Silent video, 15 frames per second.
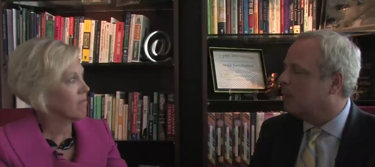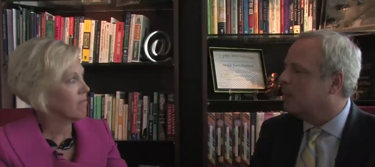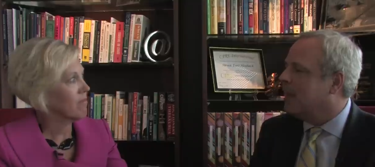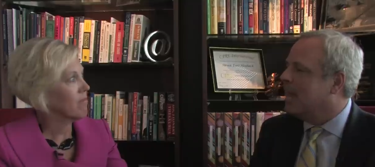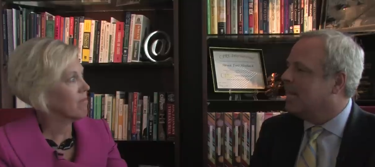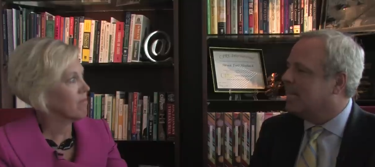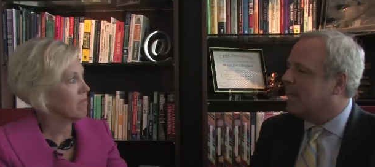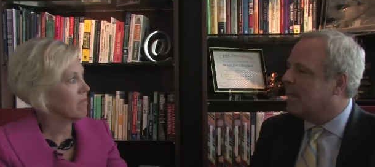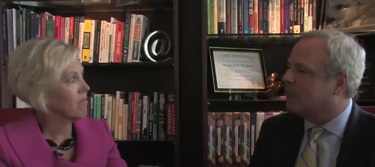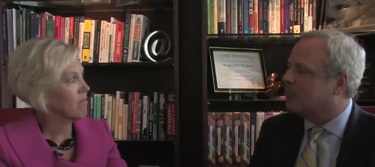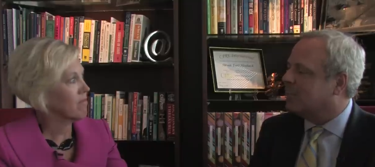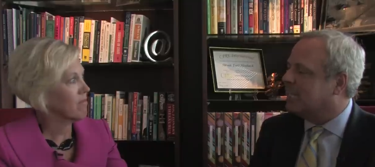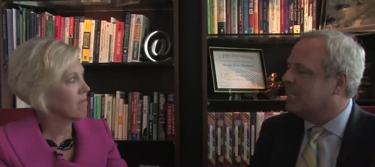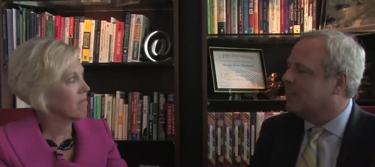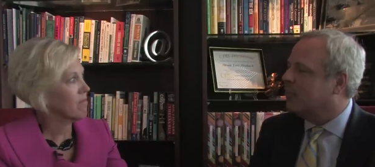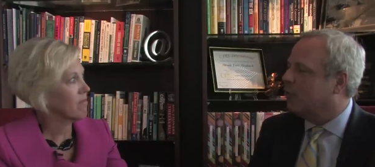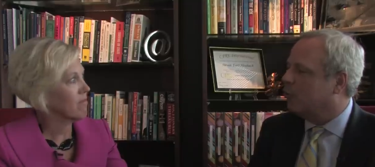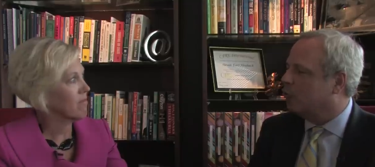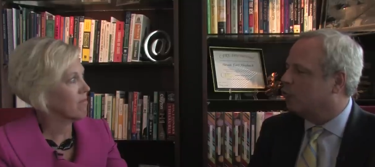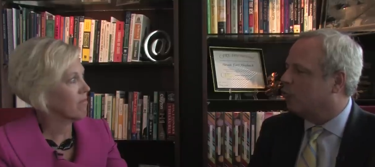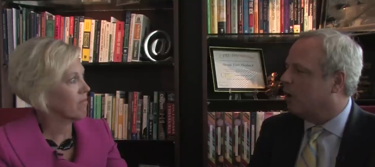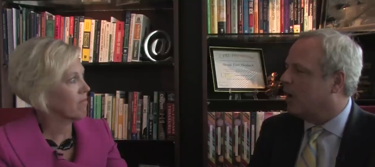Speaker 1: up to actually get
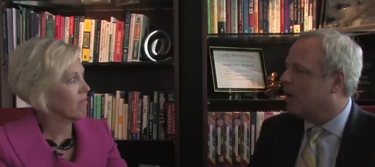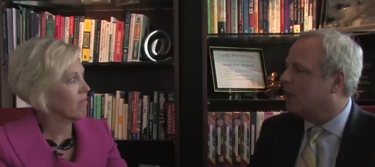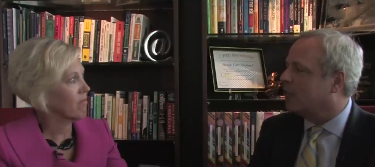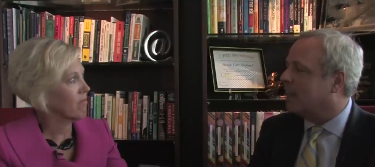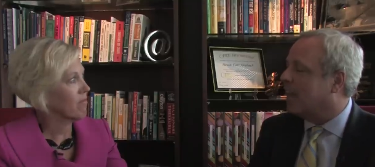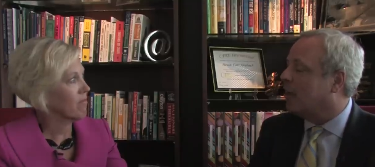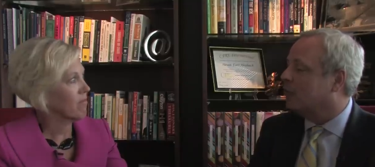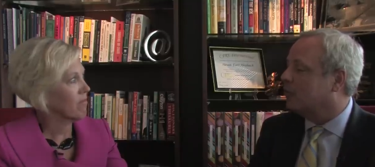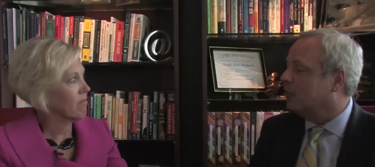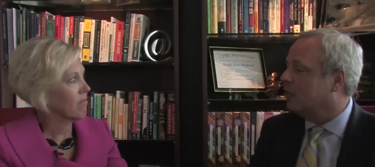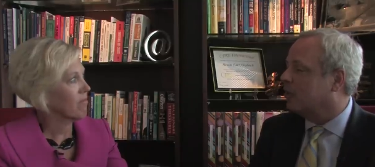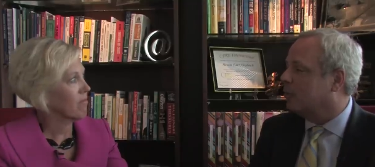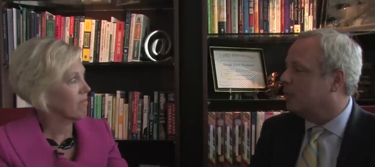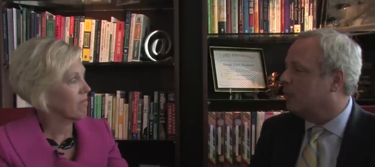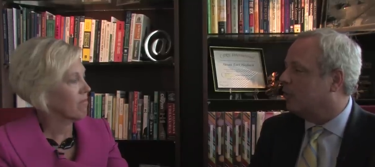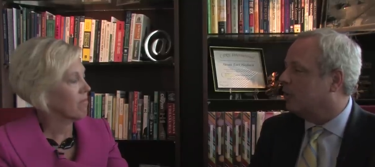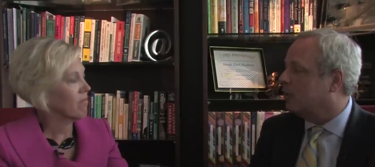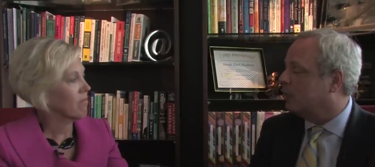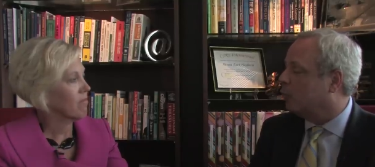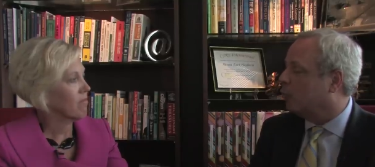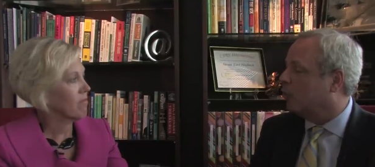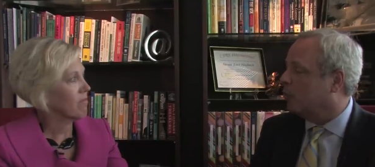those trials out to the
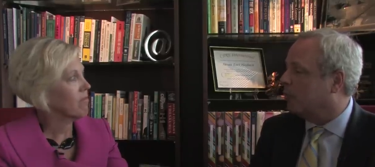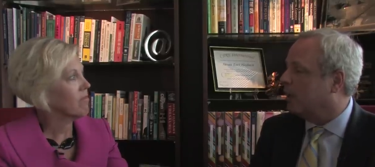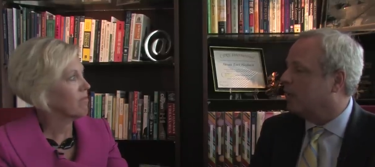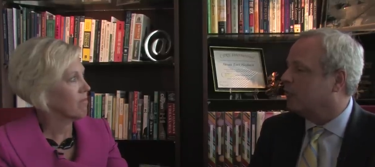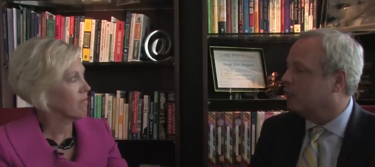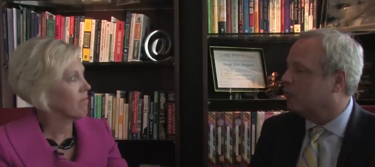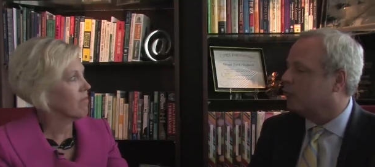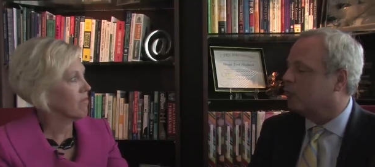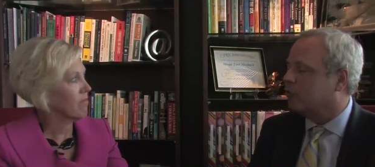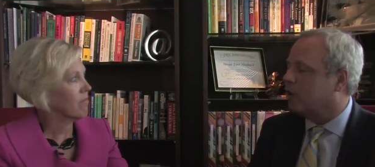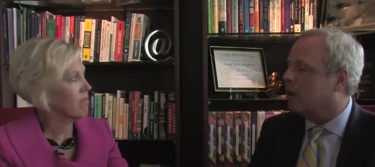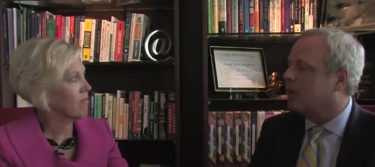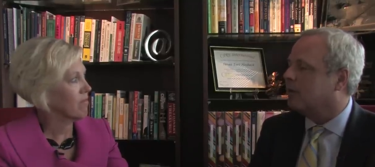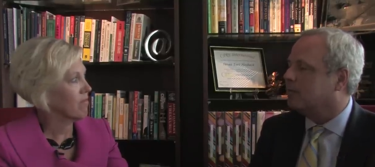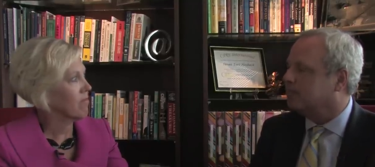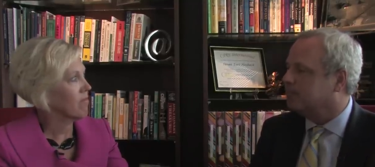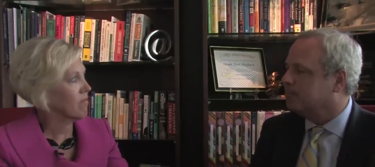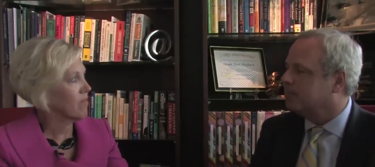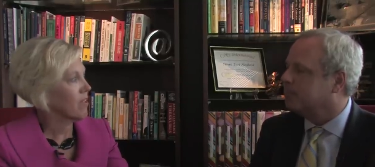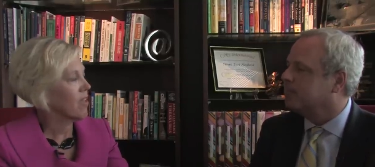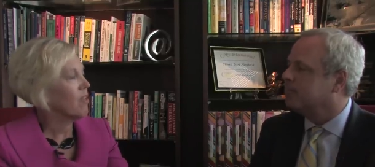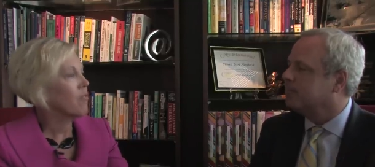communities where the patients reside.
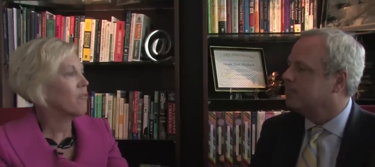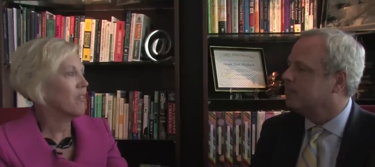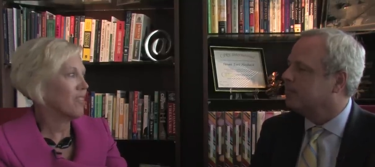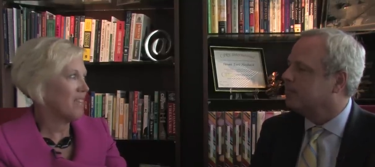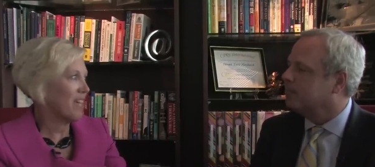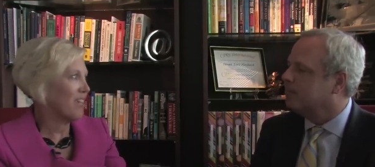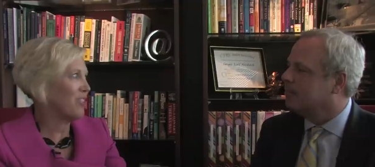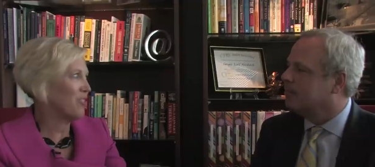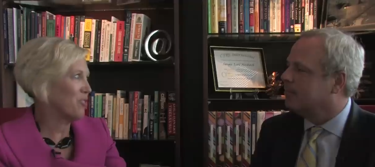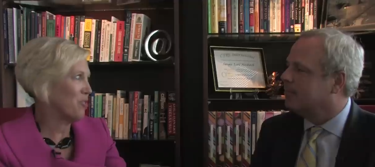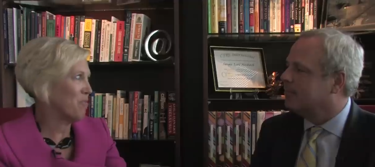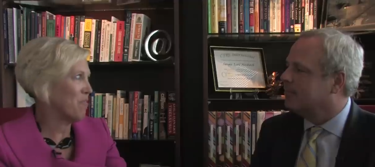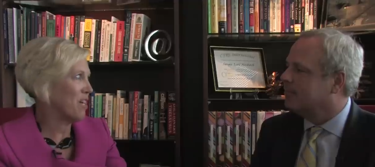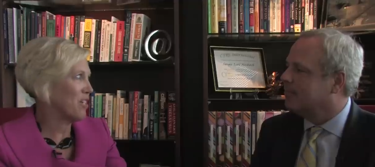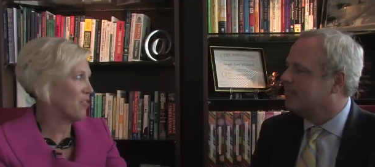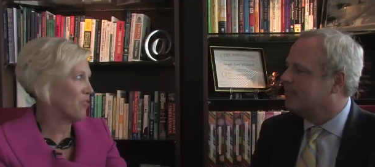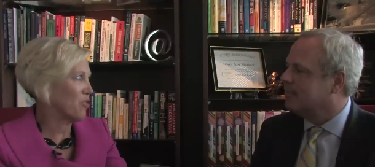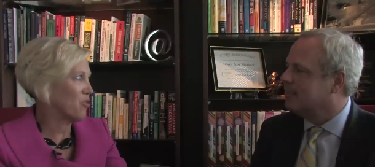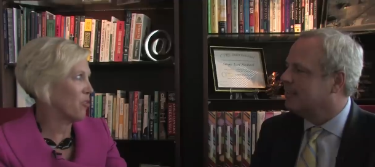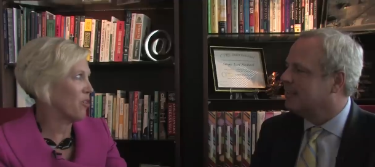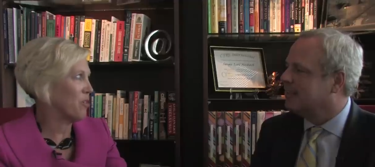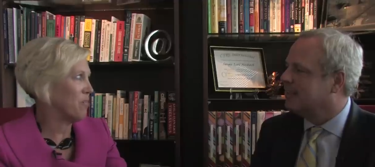
Speaker 2: Well, thank you so much
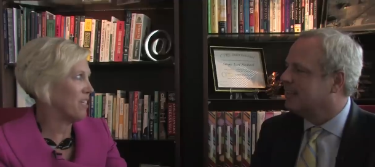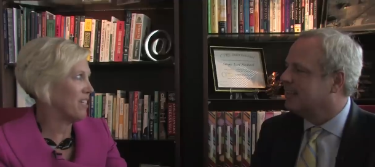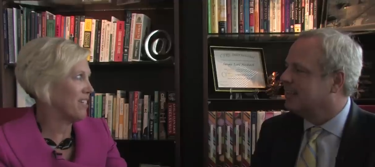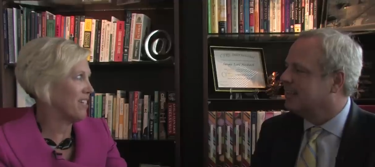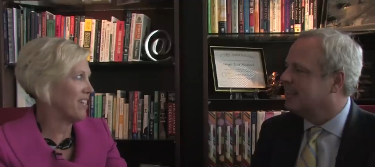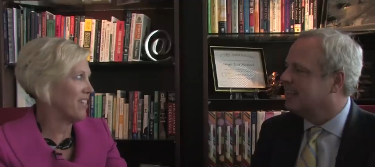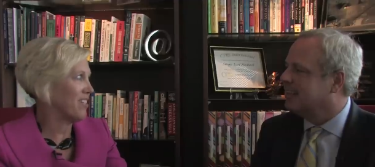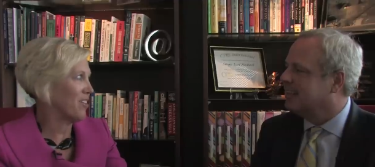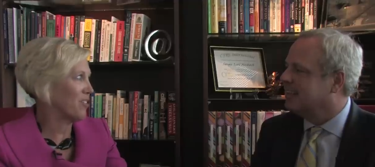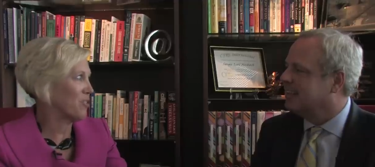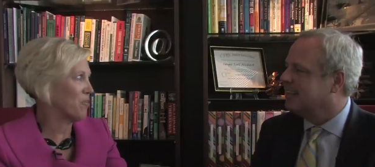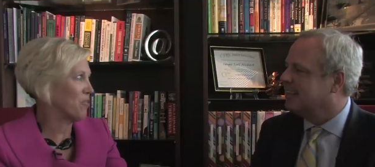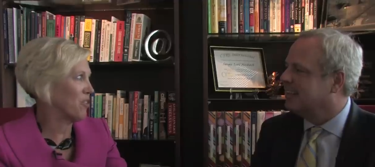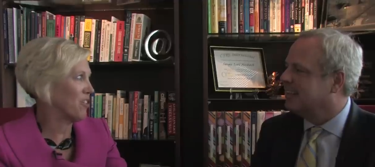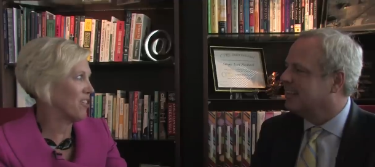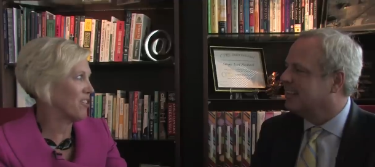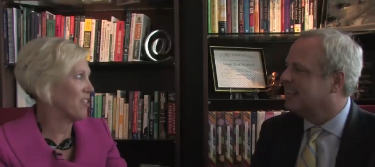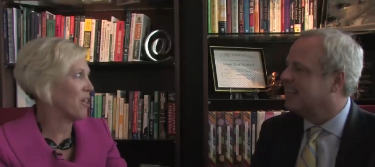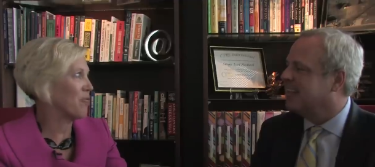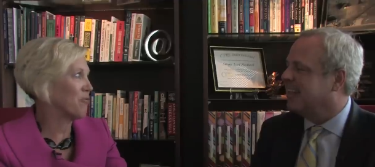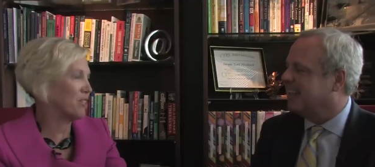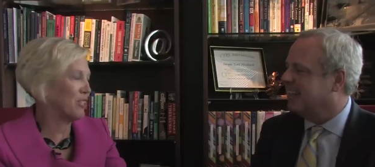for joining me today, Dr.
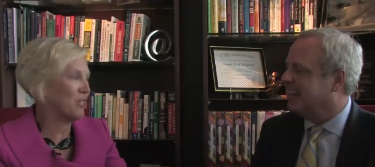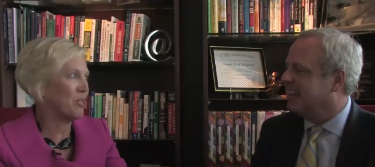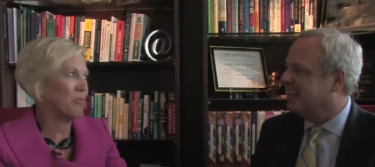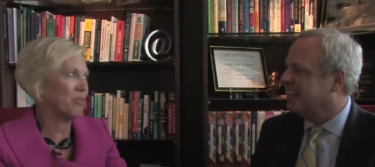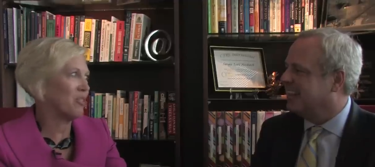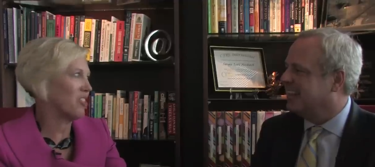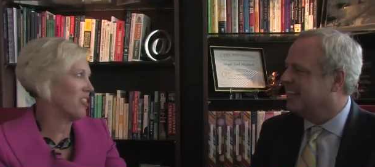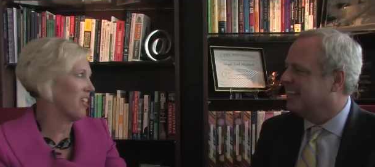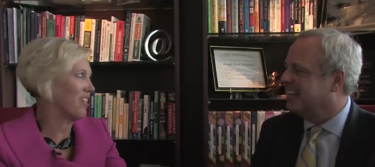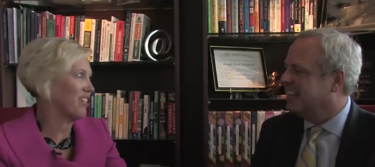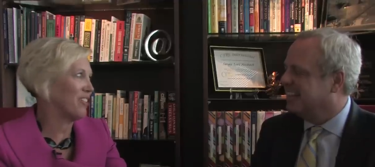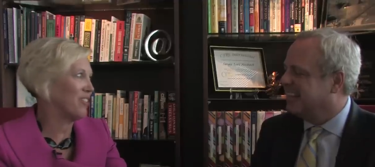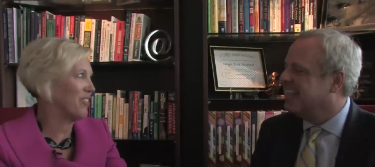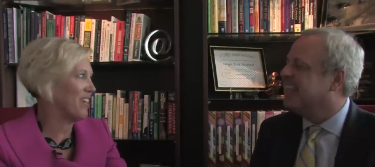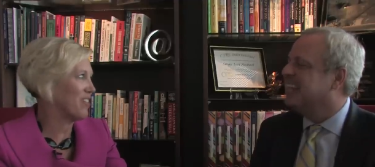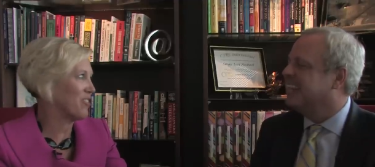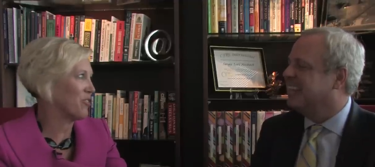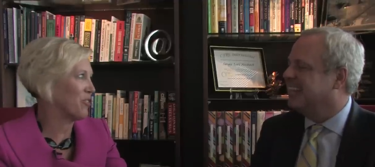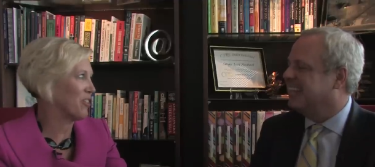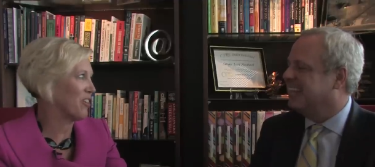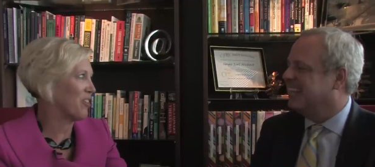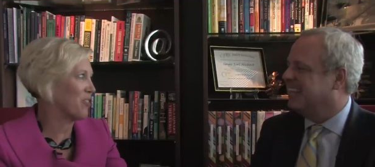Burris. I that really appreciate you
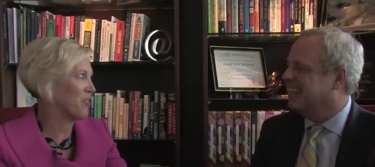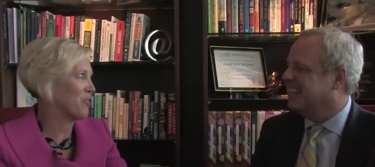answering our